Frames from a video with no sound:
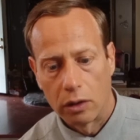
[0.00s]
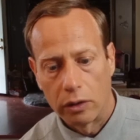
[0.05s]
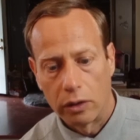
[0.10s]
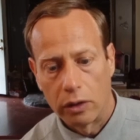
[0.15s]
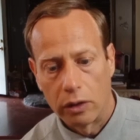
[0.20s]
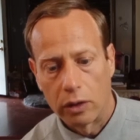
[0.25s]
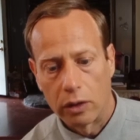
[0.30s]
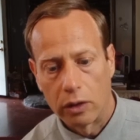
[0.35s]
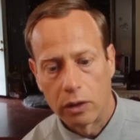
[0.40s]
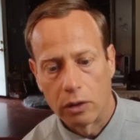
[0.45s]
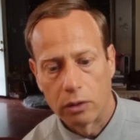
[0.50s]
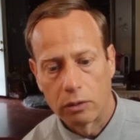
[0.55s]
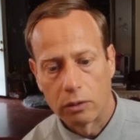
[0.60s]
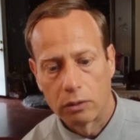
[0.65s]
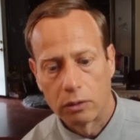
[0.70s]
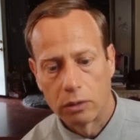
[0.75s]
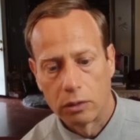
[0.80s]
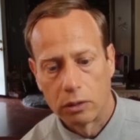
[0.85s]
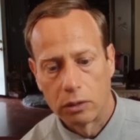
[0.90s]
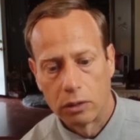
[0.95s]
No
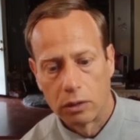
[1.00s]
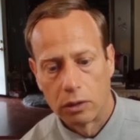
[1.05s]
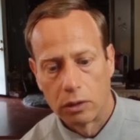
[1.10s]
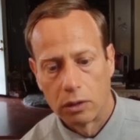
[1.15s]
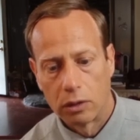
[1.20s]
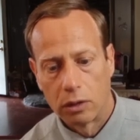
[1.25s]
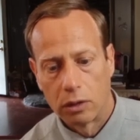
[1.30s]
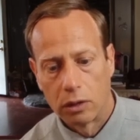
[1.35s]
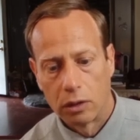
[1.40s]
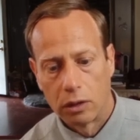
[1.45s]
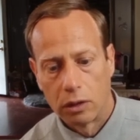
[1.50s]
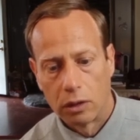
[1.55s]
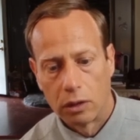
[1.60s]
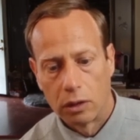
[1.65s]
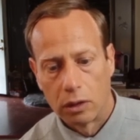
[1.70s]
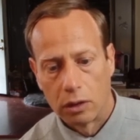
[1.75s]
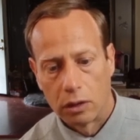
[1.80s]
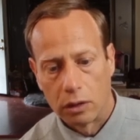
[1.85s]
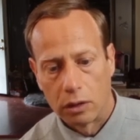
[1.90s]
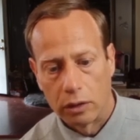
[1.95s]

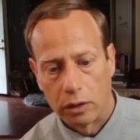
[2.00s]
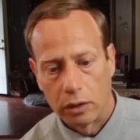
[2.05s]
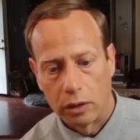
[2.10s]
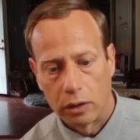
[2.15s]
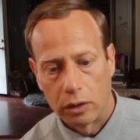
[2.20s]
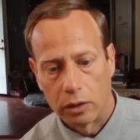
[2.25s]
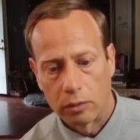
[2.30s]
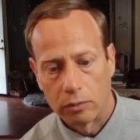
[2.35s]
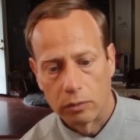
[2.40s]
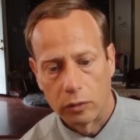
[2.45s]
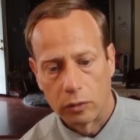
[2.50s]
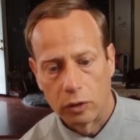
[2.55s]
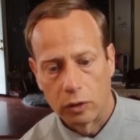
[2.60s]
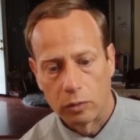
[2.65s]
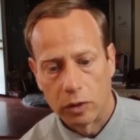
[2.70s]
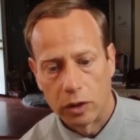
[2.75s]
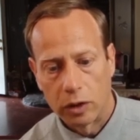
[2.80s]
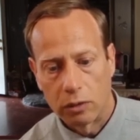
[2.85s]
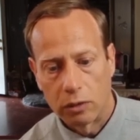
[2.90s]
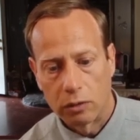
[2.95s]

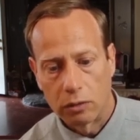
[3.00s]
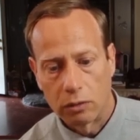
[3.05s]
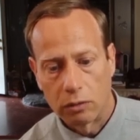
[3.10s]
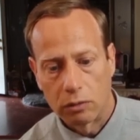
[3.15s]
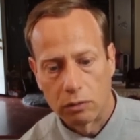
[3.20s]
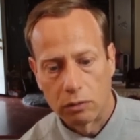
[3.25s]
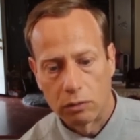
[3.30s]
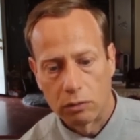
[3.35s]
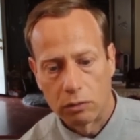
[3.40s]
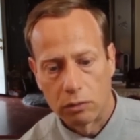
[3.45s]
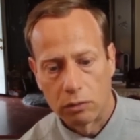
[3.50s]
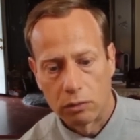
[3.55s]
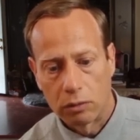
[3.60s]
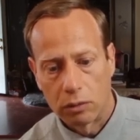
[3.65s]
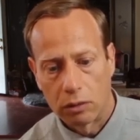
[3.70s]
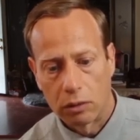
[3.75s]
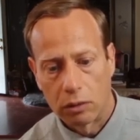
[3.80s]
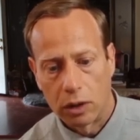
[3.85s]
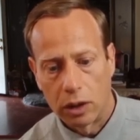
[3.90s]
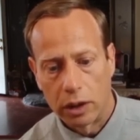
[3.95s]
matter,
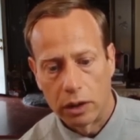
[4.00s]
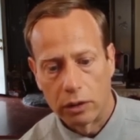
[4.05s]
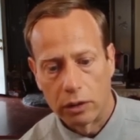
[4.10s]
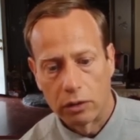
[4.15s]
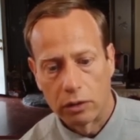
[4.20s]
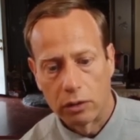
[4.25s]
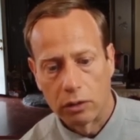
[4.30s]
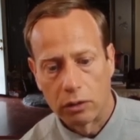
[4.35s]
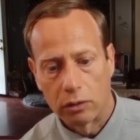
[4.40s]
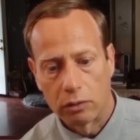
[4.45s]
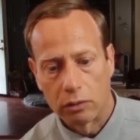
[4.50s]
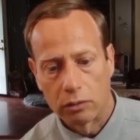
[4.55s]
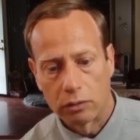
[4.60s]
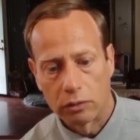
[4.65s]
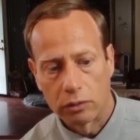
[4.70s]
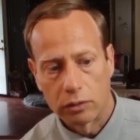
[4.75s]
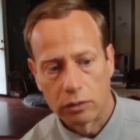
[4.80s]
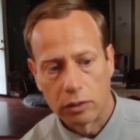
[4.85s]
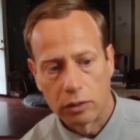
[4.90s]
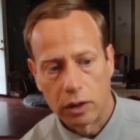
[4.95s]
I don't know.
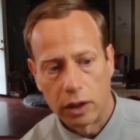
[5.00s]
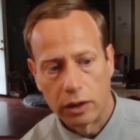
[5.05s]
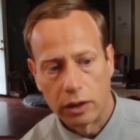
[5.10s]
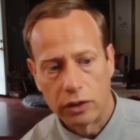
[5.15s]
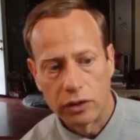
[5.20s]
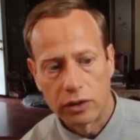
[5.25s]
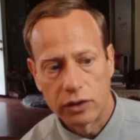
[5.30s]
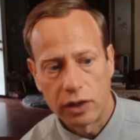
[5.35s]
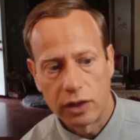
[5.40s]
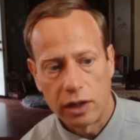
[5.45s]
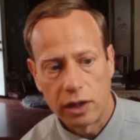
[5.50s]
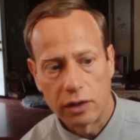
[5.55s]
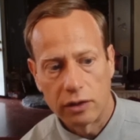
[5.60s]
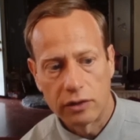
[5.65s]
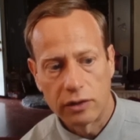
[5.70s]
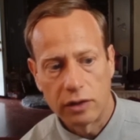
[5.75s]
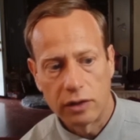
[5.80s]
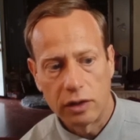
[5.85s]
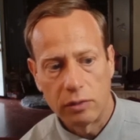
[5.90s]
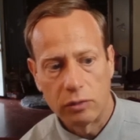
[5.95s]
I just can't
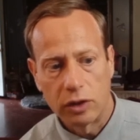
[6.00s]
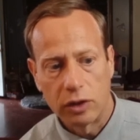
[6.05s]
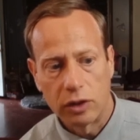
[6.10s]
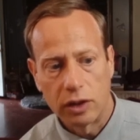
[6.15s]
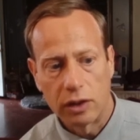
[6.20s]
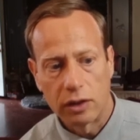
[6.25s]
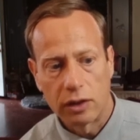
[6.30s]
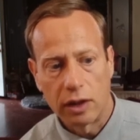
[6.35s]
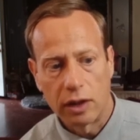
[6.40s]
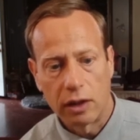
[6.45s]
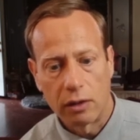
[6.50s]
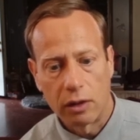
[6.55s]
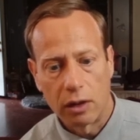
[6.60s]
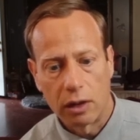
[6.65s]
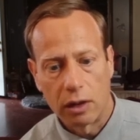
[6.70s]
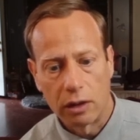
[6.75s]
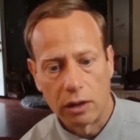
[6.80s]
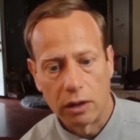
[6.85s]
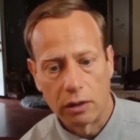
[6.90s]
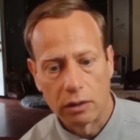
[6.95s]
seem to get that
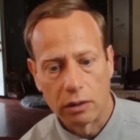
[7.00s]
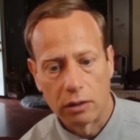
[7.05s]
right.